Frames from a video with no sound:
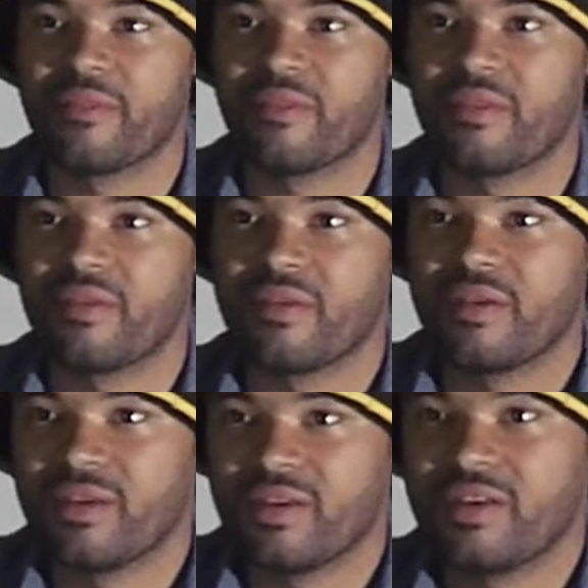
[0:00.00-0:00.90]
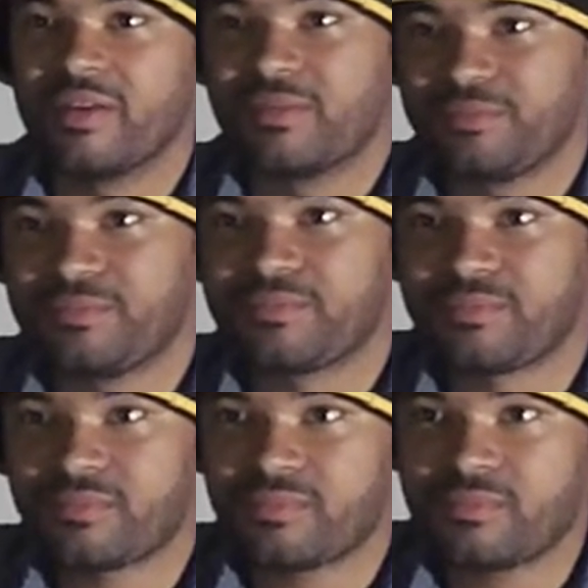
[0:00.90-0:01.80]
Yeah. Yeah, dope.
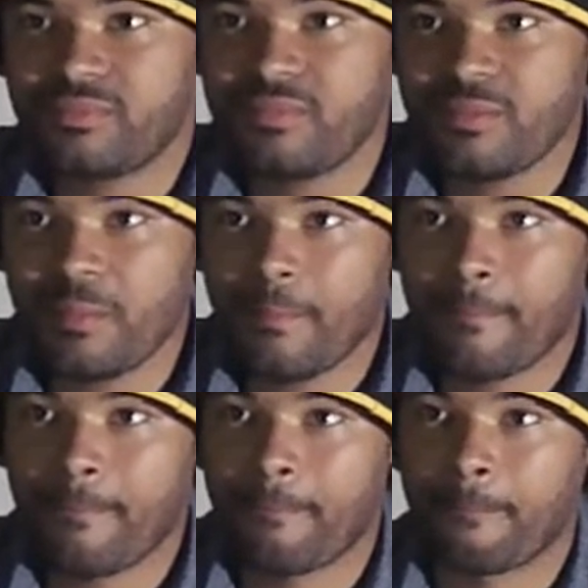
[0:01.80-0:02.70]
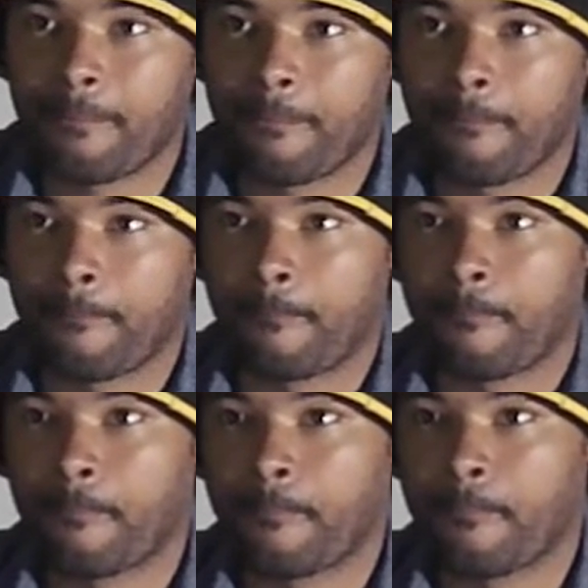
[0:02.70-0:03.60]
So,
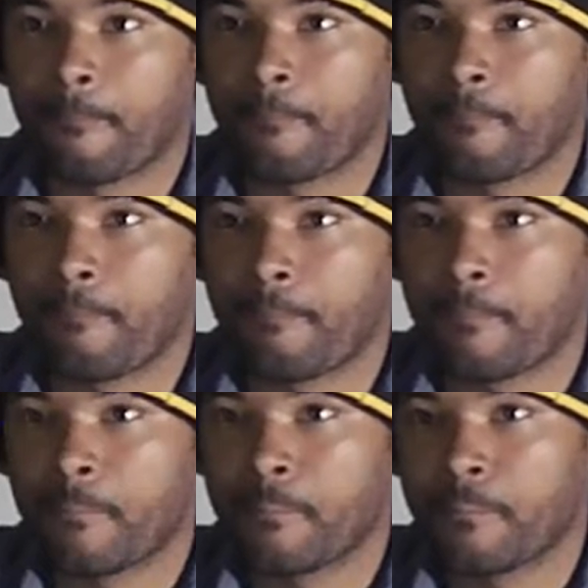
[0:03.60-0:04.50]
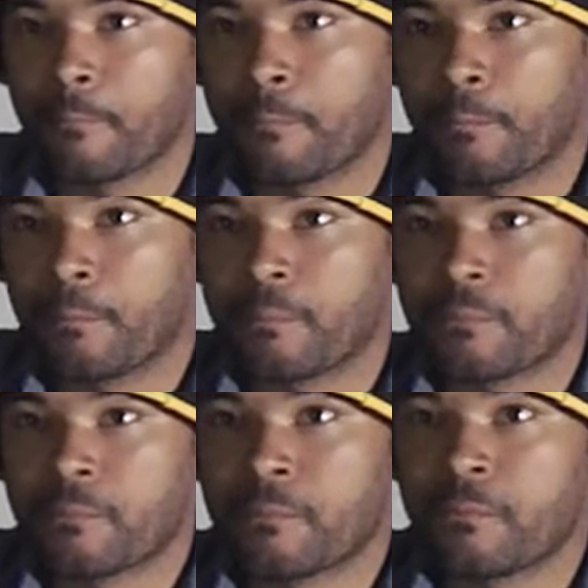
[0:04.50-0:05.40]
musically, talk
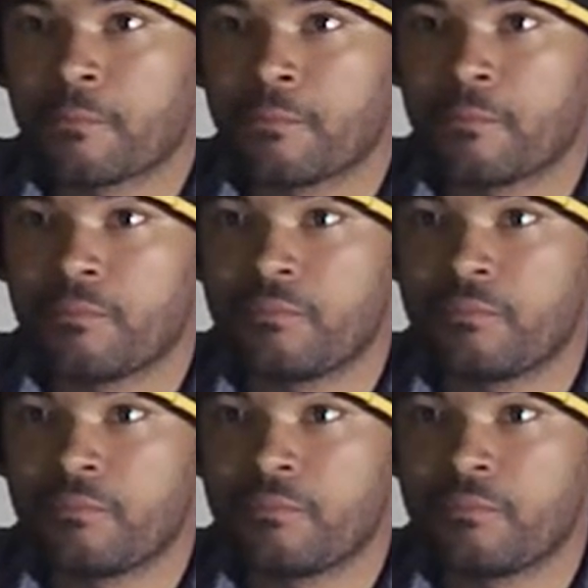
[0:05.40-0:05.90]
about like